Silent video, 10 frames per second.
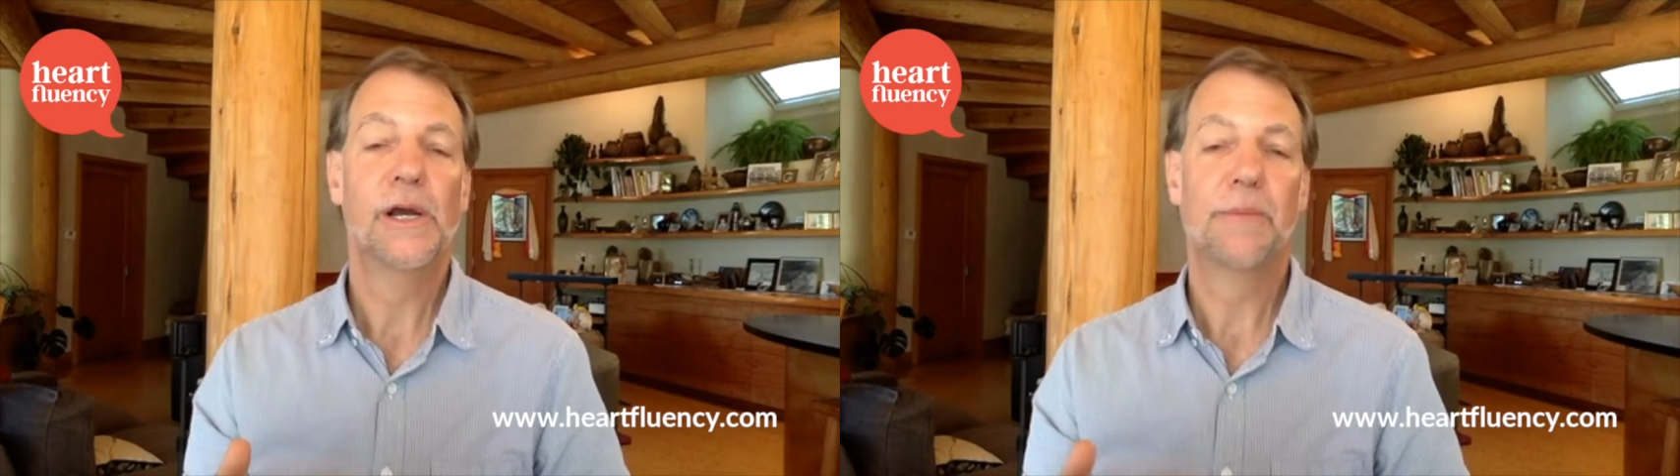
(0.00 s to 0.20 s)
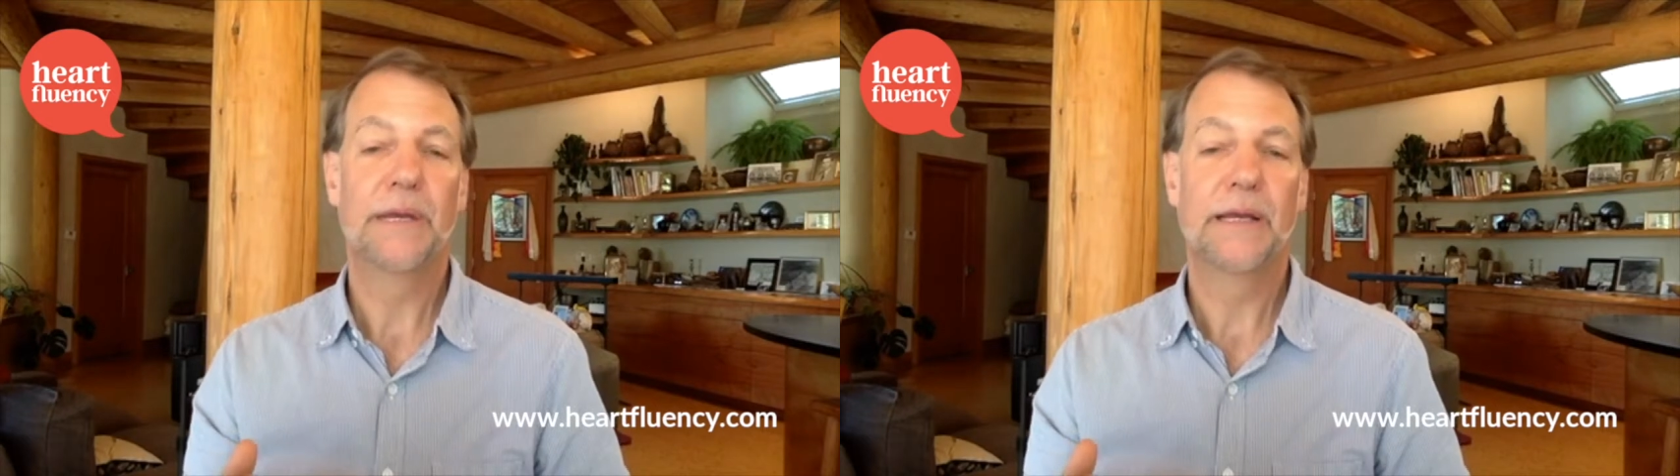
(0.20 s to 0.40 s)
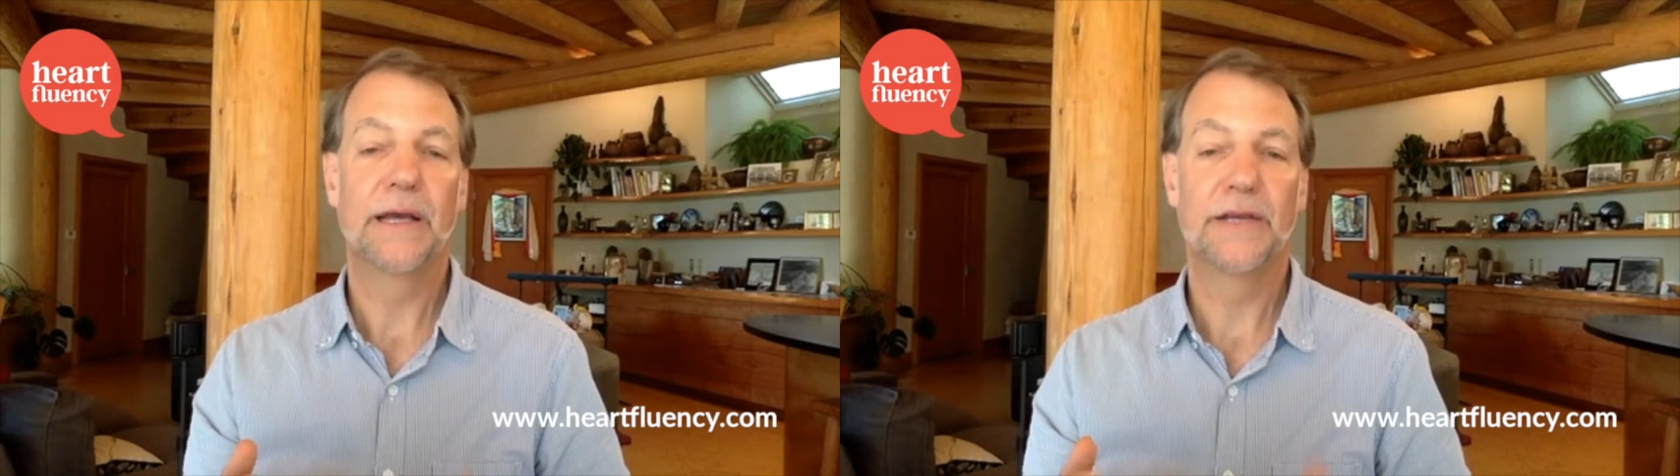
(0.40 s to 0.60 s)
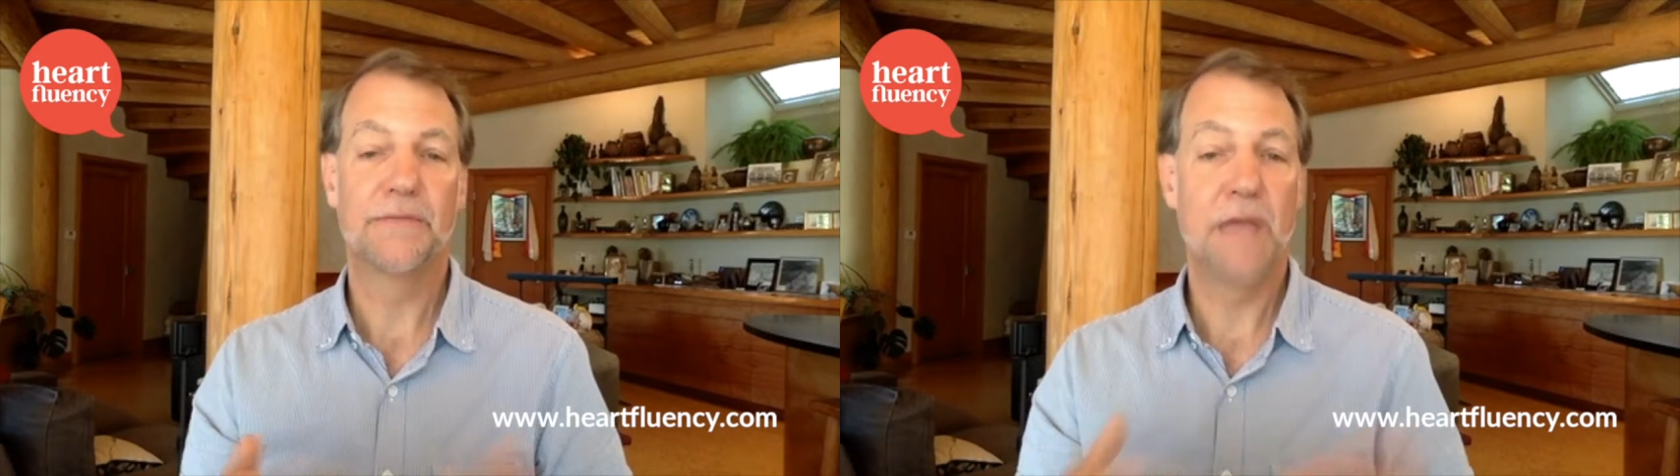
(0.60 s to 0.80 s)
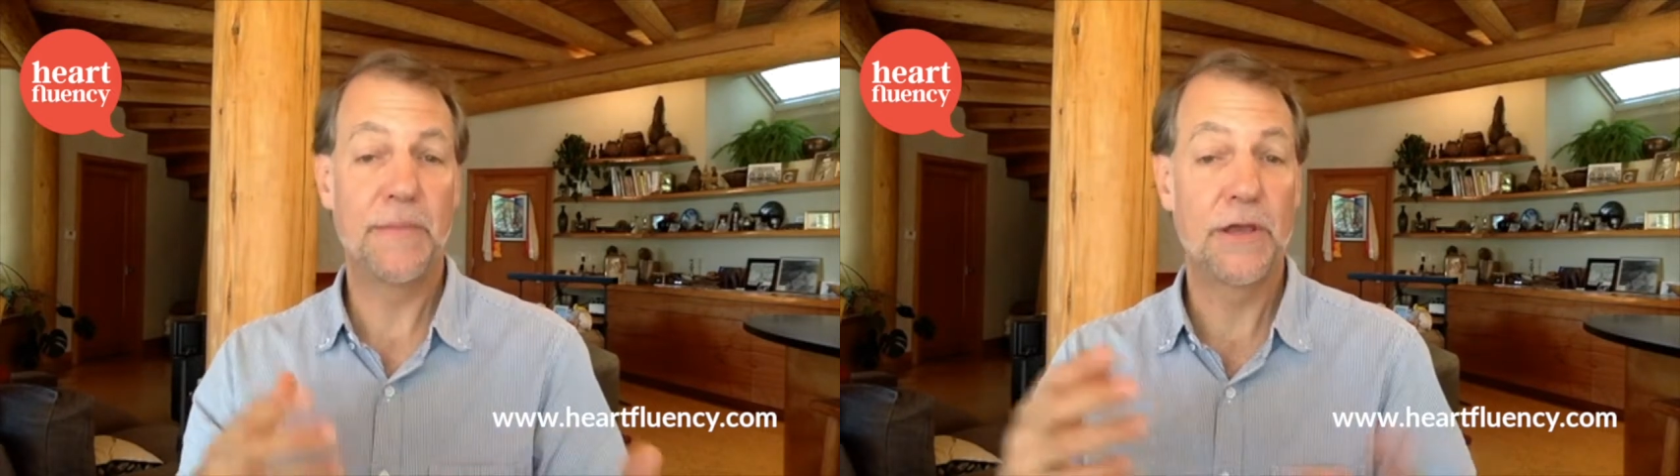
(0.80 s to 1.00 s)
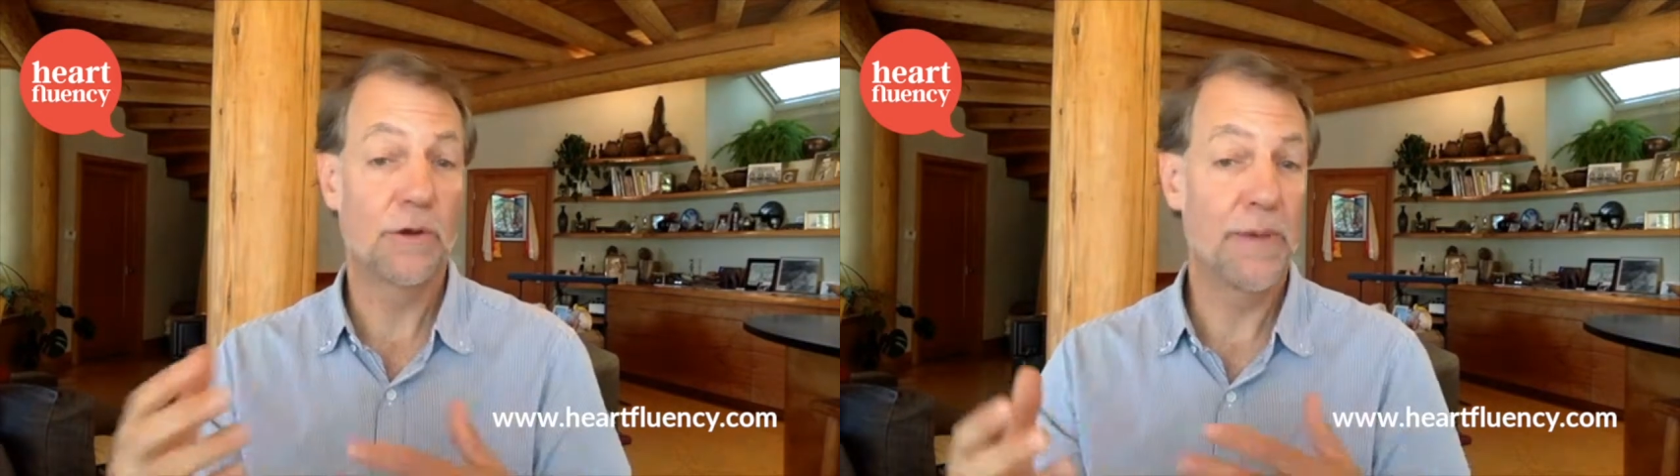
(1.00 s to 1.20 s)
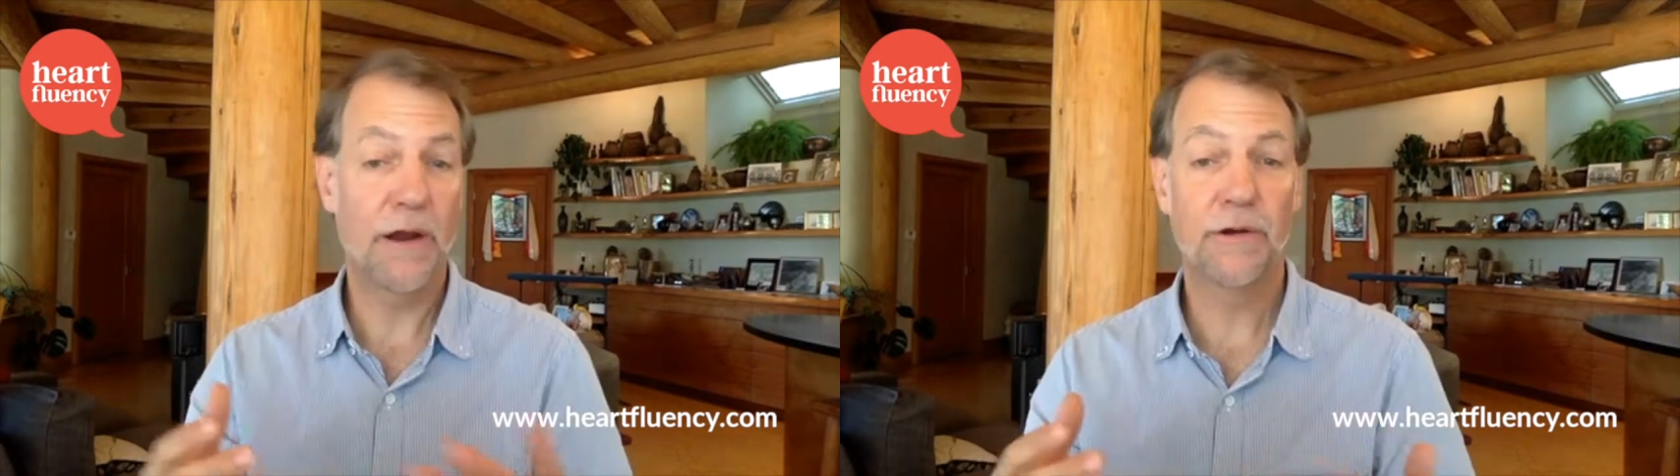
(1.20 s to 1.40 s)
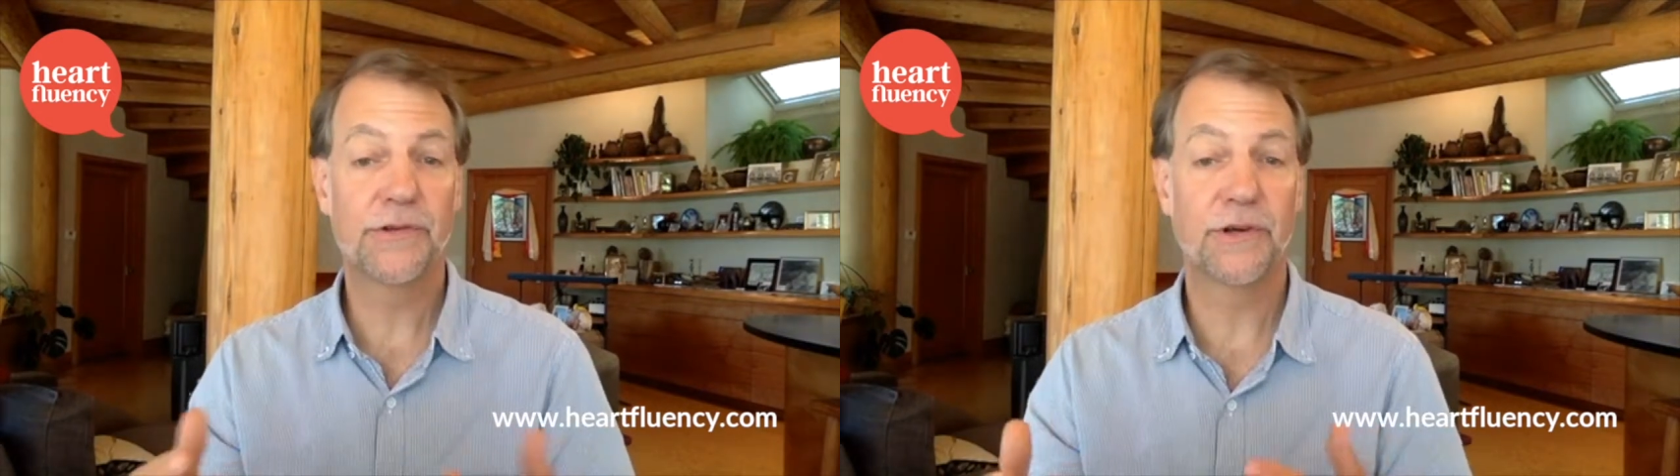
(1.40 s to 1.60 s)
because maybe your
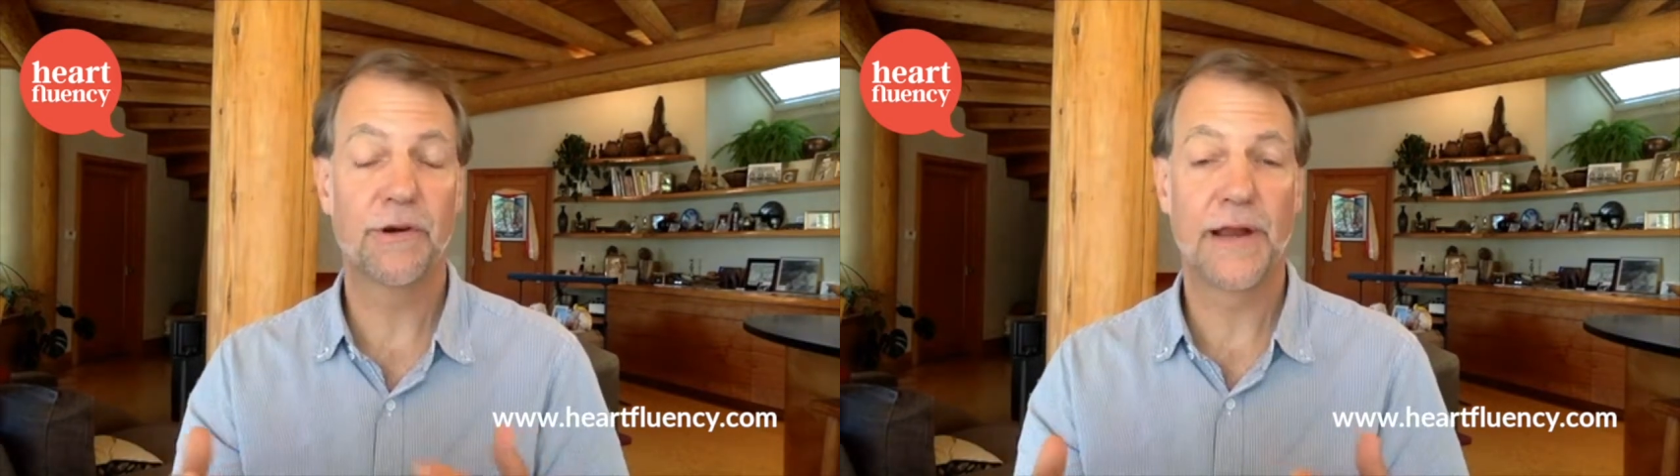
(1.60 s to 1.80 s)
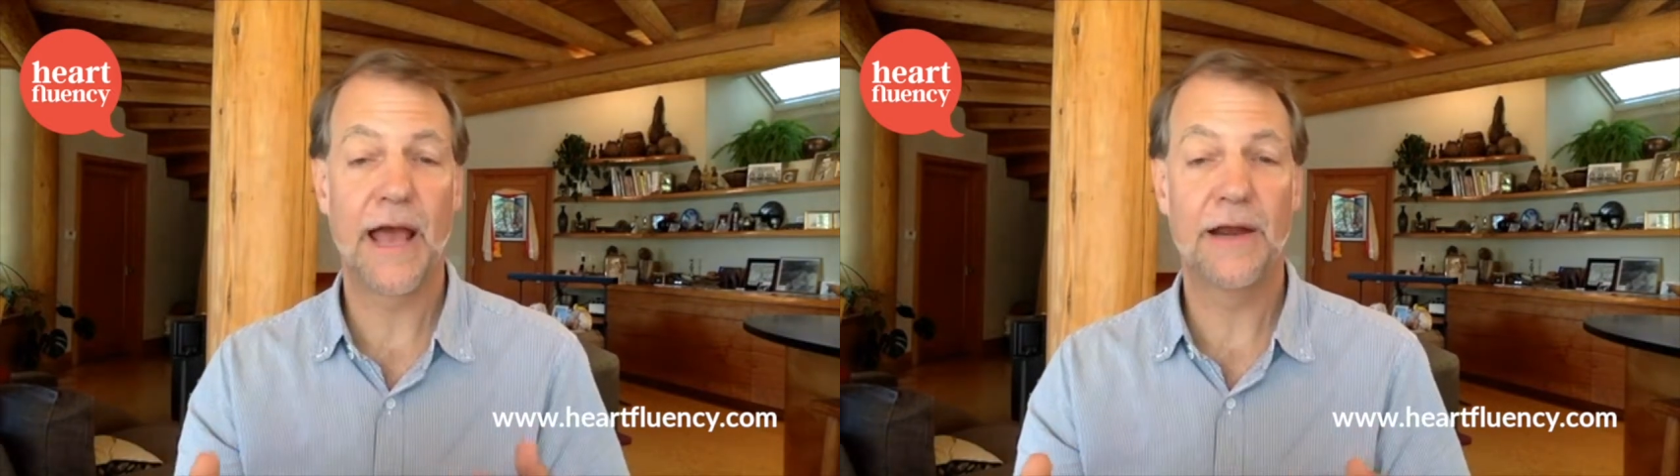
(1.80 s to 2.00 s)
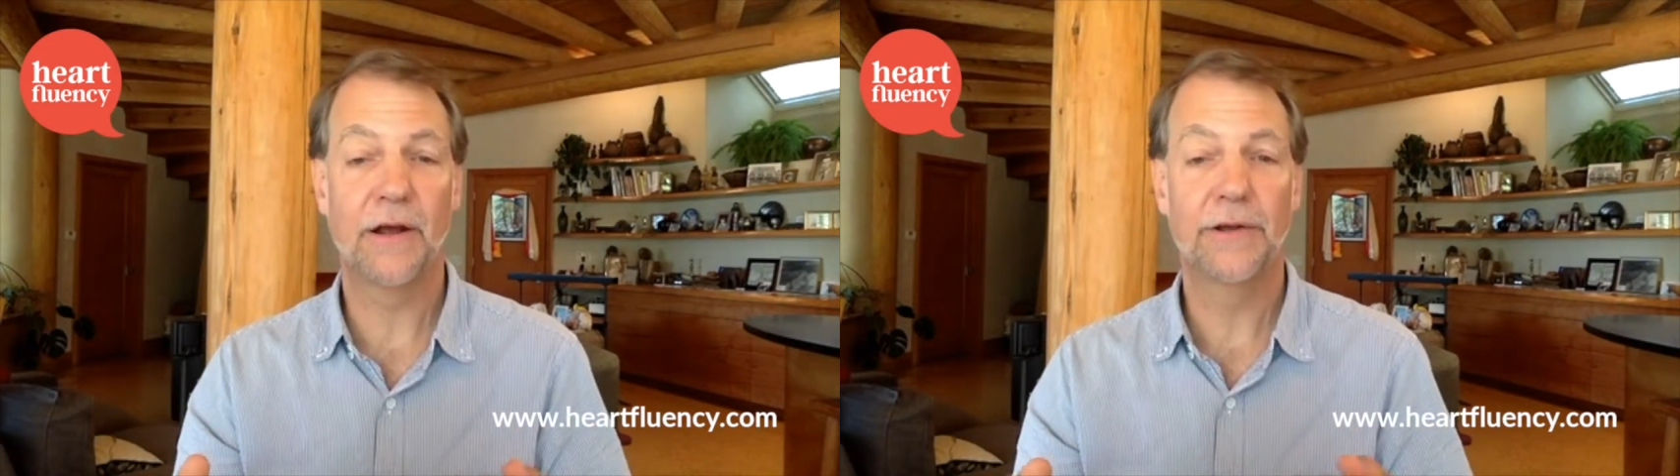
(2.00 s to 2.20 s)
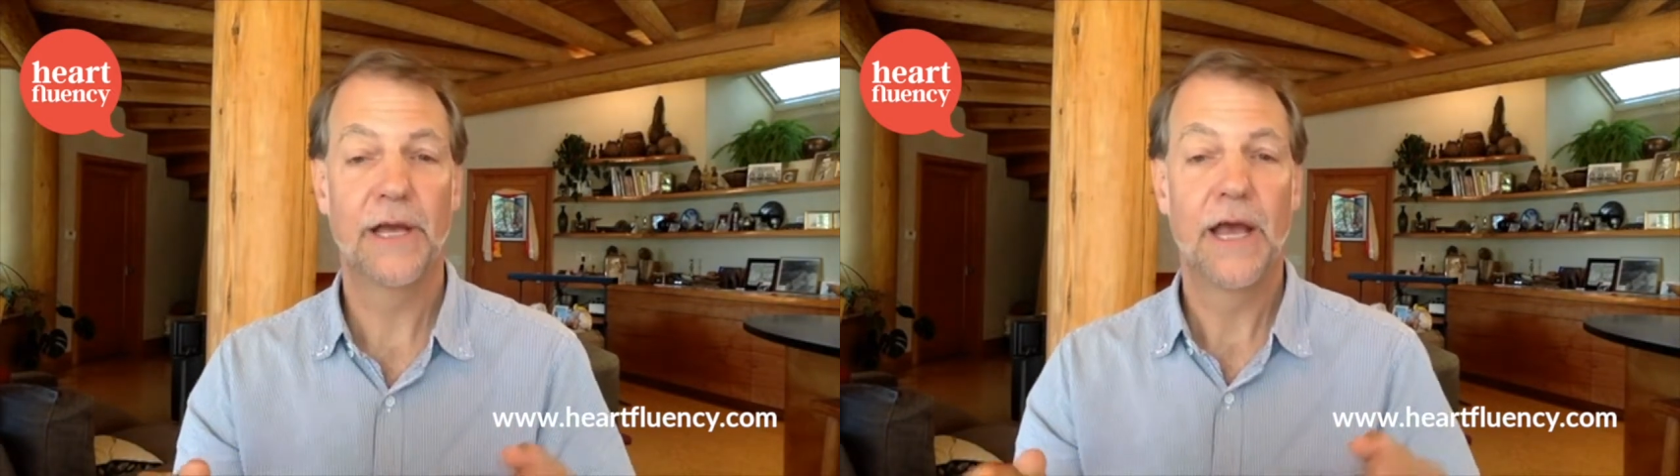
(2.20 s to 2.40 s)
parents or an adult